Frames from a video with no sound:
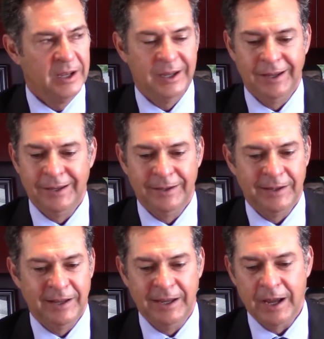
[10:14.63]

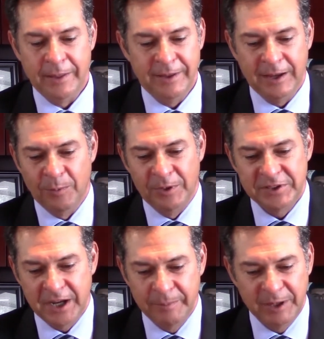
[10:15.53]
I think at one
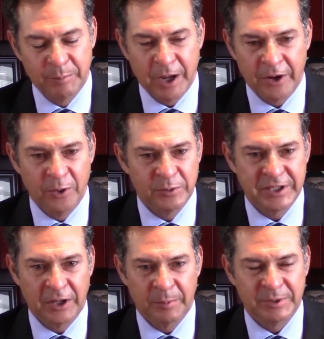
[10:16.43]
time he had bought a
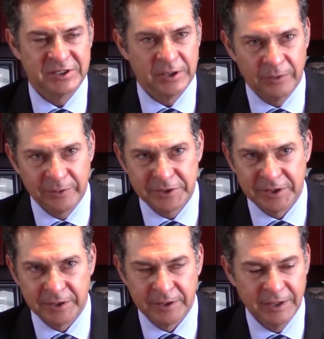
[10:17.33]
hotel up in
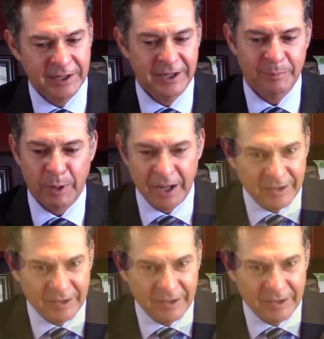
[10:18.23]
Silverton, bought a